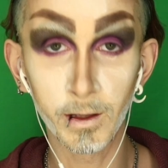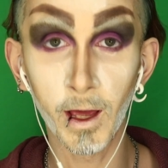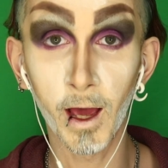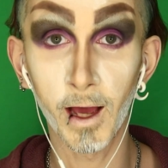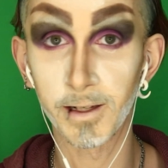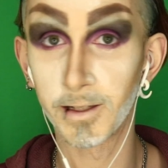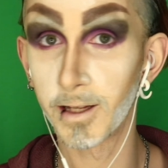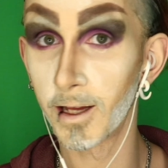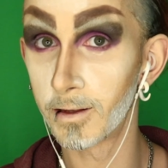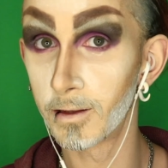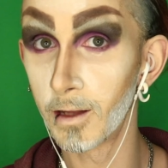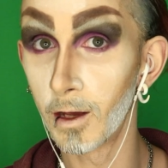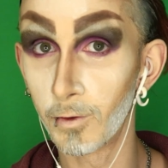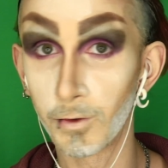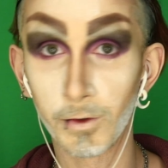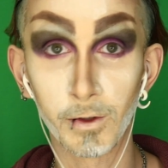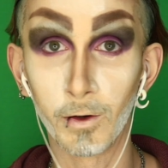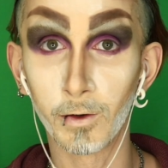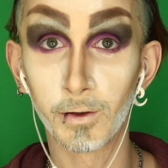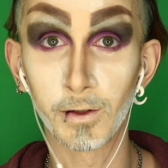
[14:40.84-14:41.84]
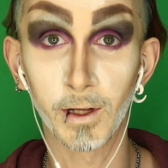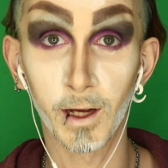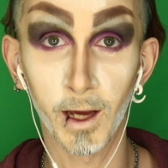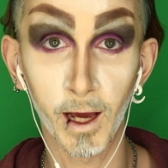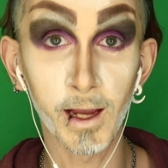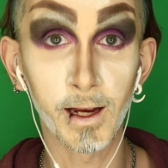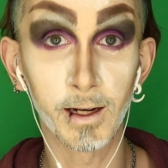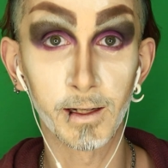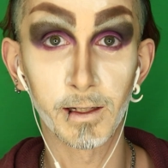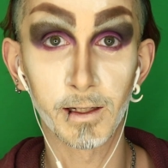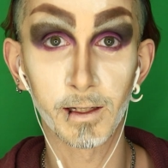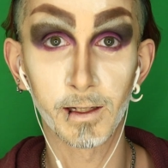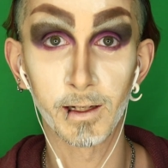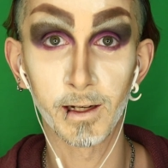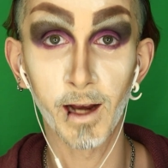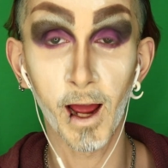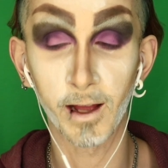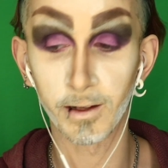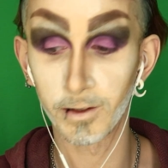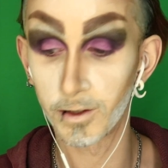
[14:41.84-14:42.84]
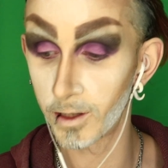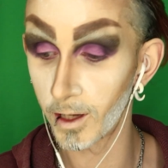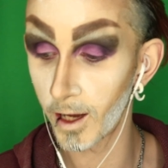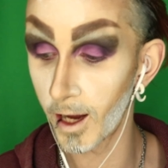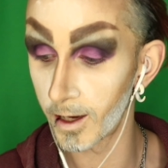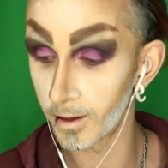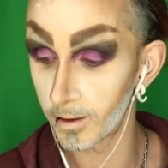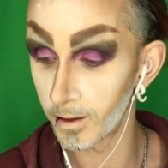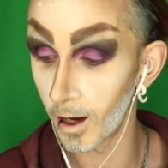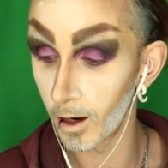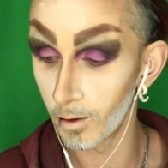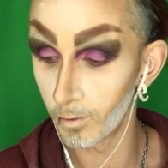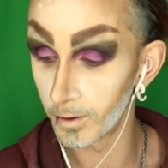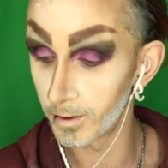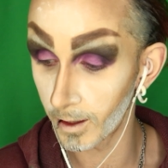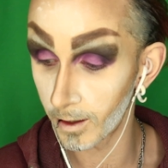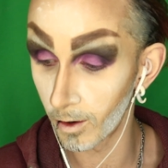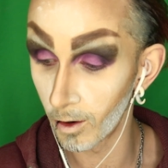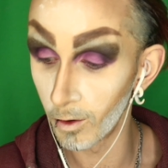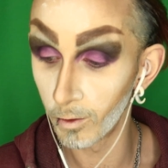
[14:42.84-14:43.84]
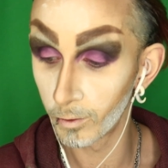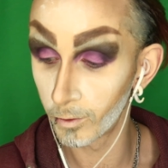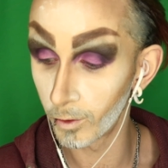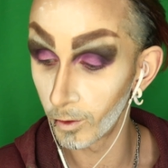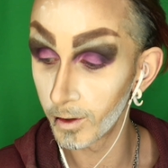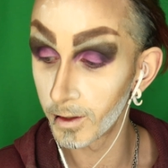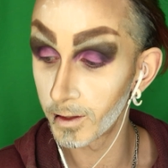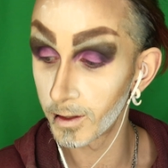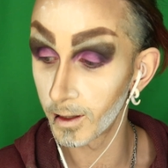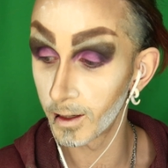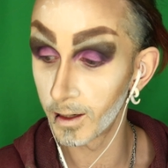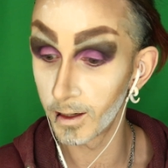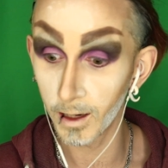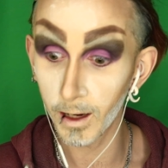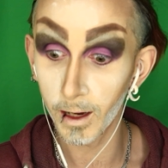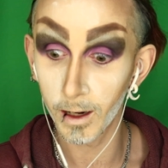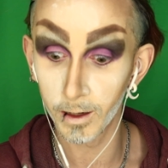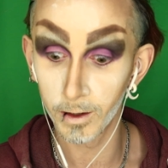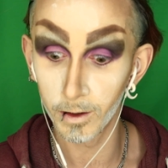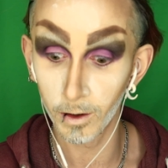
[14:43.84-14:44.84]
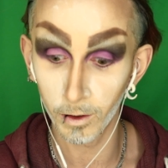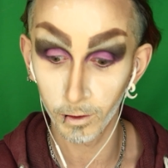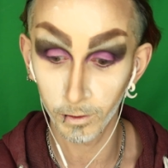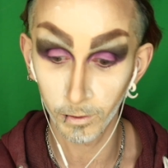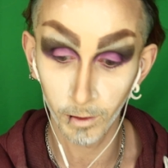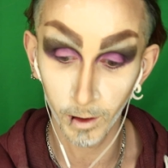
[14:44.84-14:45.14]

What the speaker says: Yes, that nose looks real snatched right now. The contour is really dark